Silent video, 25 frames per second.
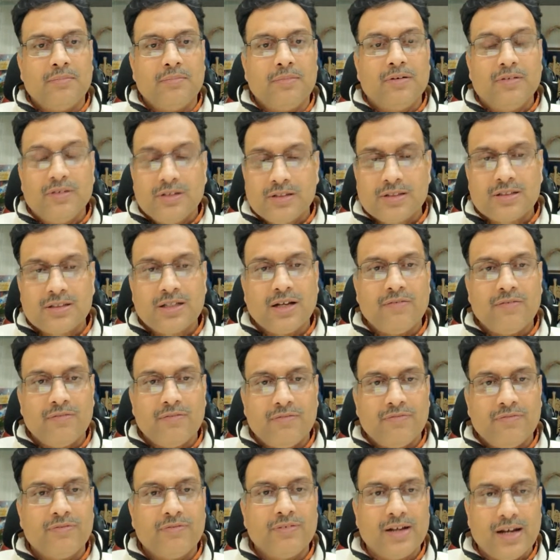risk
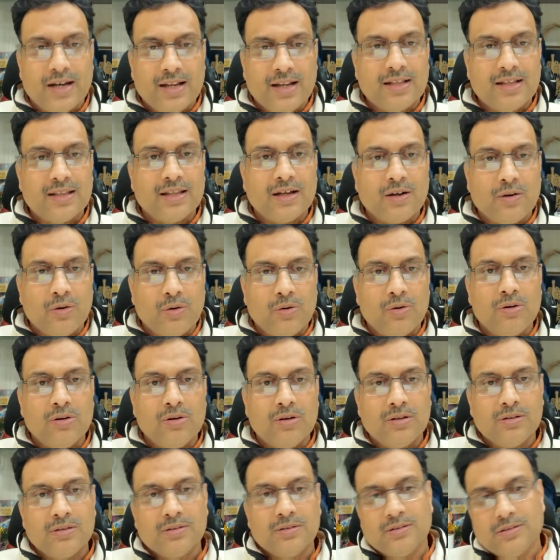of getting the
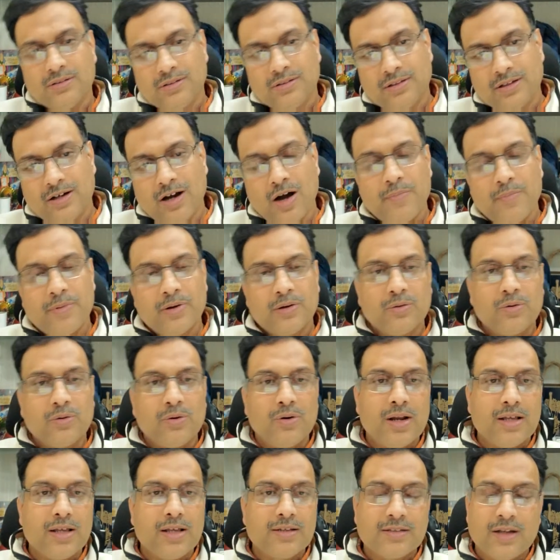cold, the common
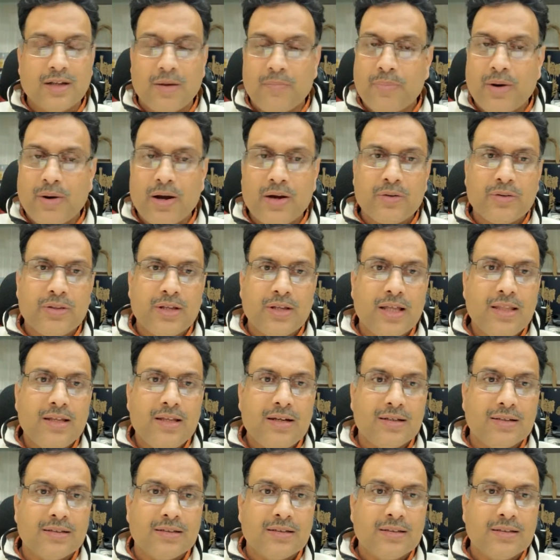cold, as compared to the
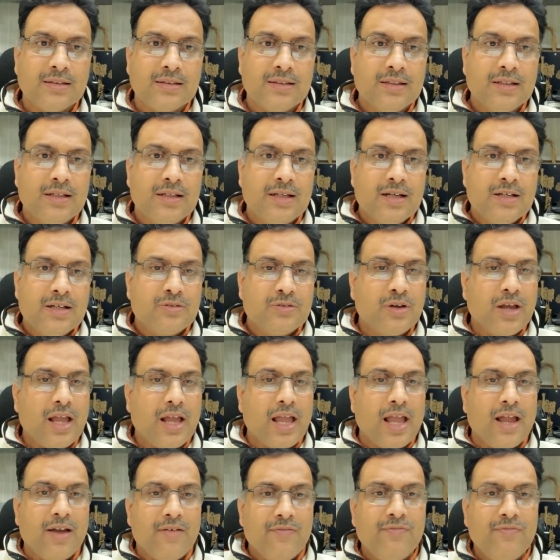others? So
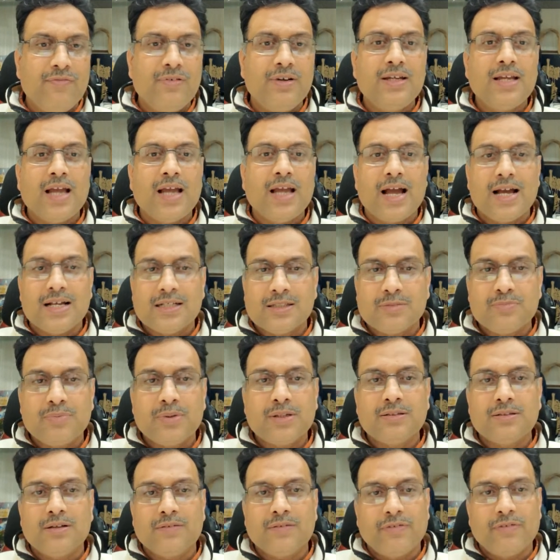every
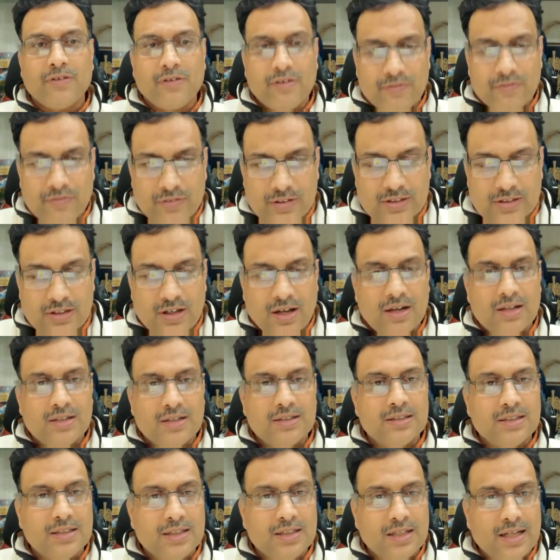aspect of our
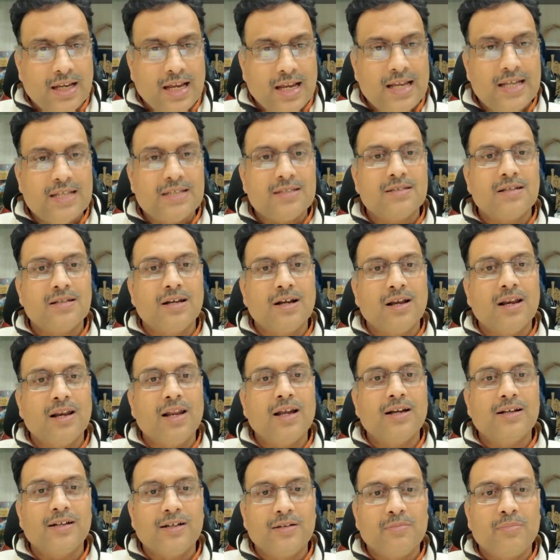physiology is
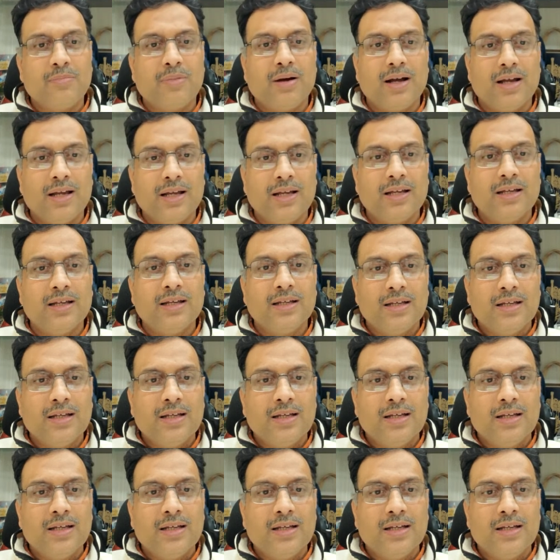regulated by,